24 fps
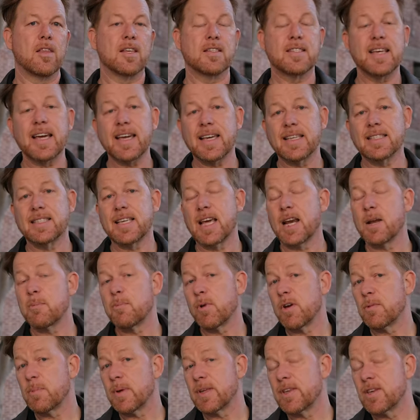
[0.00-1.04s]
the second setup
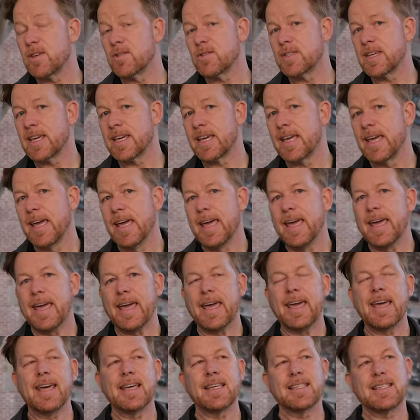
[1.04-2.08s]
we've been using
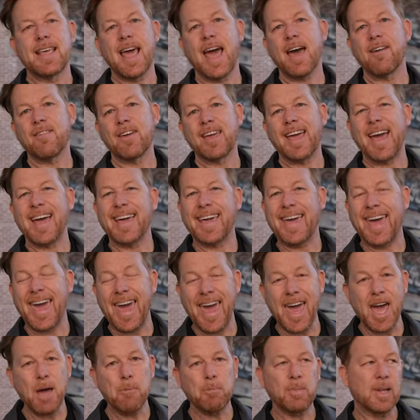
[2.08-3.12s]
is having a
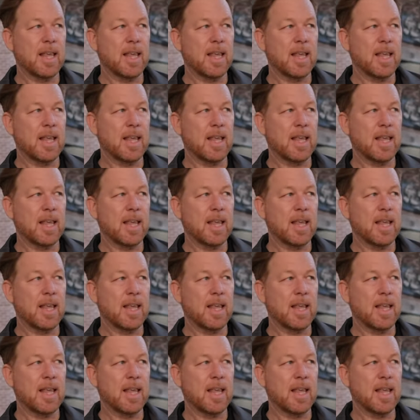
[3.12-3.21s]
cam